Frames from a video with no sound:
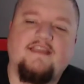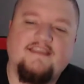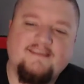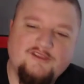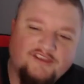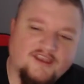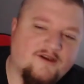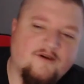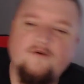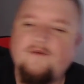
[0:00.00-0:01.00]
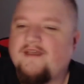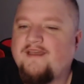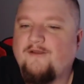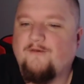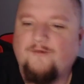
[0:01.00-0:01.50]
Yo,
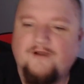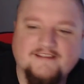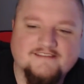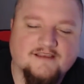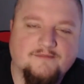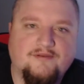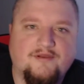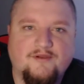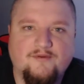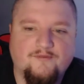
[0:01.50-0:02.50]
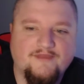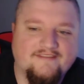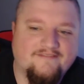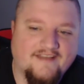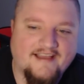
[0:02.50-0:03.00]
what is up? Week
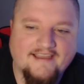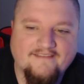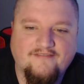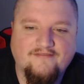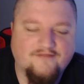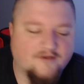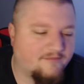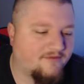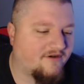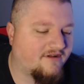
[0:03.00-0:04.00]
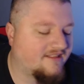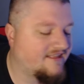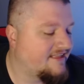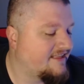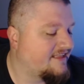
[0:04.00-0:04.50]
5 football.
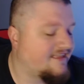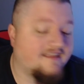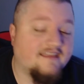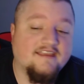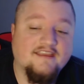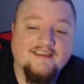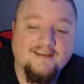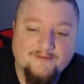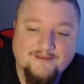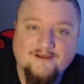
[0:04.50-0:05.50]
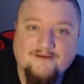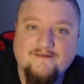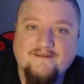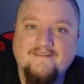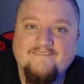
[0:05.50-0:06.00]
Here we go.
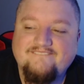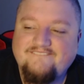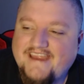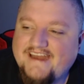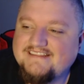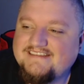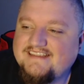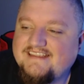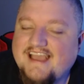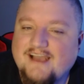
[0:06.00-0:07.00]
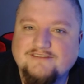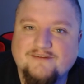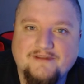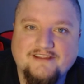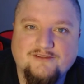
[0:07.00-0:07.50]
Fantasy. How's
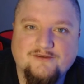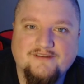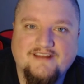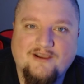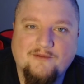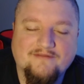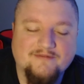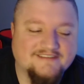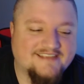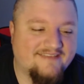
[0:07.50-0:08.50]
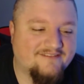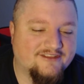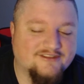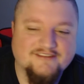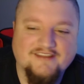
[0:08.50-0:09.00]
everybody doing? I hope everybody's having a
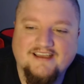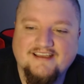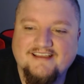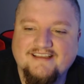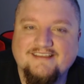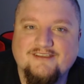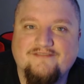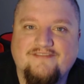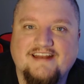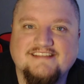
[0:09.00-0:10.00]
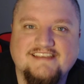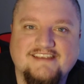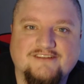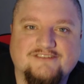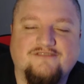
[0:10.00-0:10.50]
good fantasy
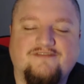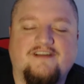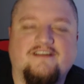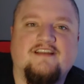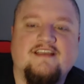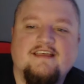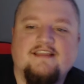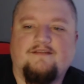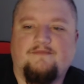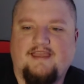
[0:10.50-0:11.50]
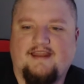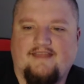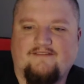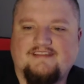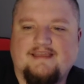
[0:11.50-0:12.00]
year so far. Man,
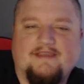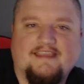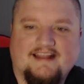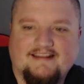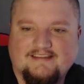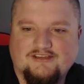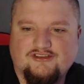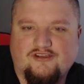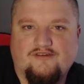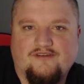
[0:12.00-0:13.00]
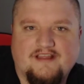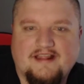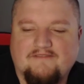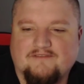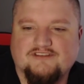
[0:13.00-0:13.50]
every time I get on this show,
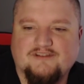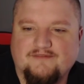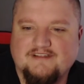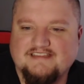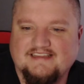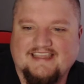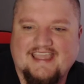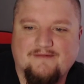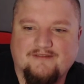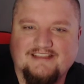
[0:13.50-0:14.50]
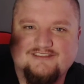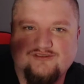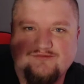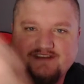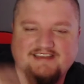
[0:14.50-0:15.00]
for some reason the camera like
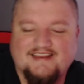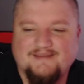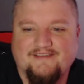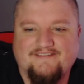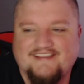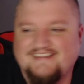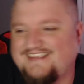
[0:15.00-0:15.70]
zooms in onto my face.